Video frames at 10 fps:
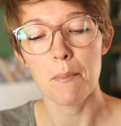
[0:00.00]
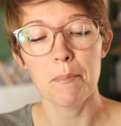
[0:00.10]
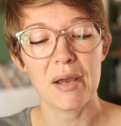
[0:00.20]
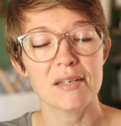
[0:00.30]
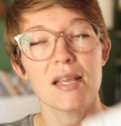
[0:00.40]

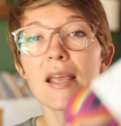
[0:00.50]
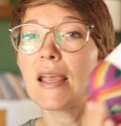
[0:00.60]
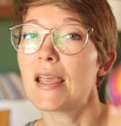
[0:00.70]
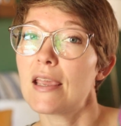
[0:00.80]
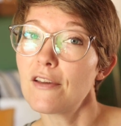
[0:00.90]
But
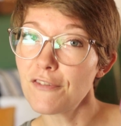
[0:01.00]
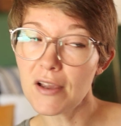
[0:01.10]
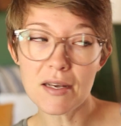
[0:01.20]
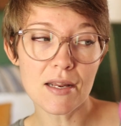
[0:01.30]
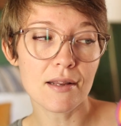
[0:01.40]
if
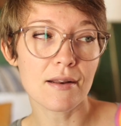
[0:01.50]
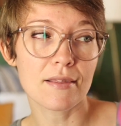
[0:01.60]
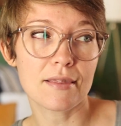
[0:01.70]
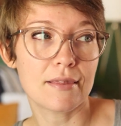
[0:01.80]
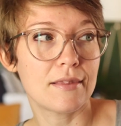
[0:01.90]
I knit
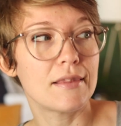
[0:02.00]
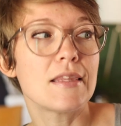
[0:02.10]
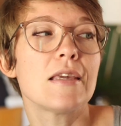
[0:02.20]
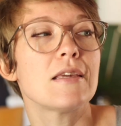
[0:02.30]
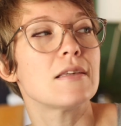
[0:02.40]

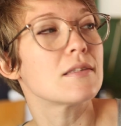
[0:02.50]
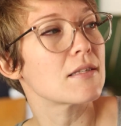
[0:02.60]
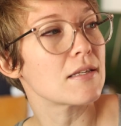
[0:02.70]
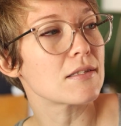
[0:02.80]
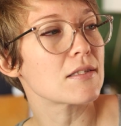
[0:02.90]
these
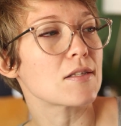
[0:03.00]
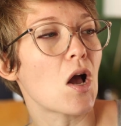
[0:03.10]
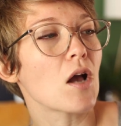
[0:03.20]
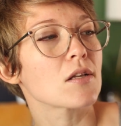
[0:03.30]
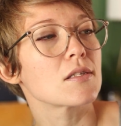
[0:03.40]
in
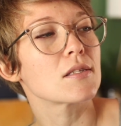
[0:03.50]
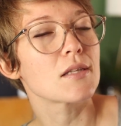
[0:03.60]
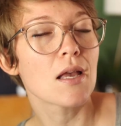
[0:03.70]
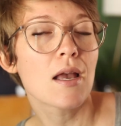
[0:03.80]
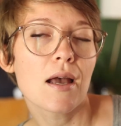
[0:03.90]

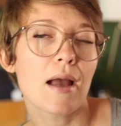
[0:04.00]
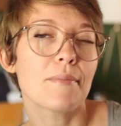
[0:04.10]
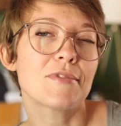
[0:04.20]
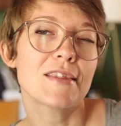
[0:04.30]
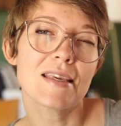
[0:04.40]
socks,
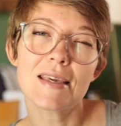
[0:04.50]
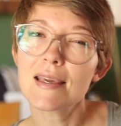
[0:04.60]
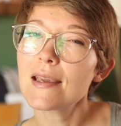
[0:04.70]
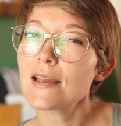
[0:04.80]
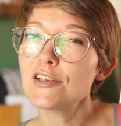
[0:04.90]
I'm
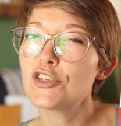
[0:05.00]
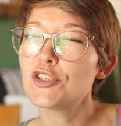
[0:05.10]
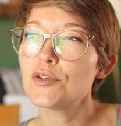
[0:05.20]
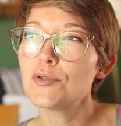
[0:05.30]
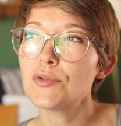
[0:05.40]
thinking I'd
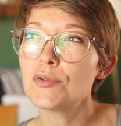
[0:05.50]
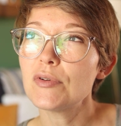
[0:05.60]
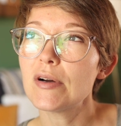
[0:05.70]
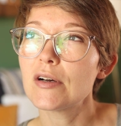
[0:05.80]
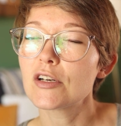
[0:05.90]

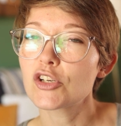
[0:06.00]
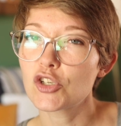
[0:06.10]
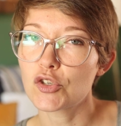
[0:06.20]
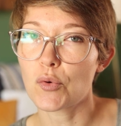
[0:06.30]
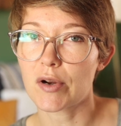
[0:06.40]
do
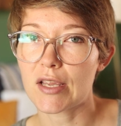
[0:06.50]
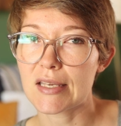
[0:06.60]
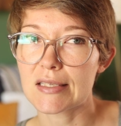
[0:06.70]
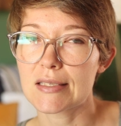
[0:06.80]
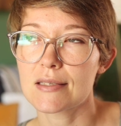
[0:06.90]

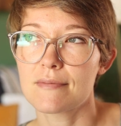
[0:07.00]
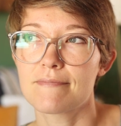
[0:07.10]
shorties.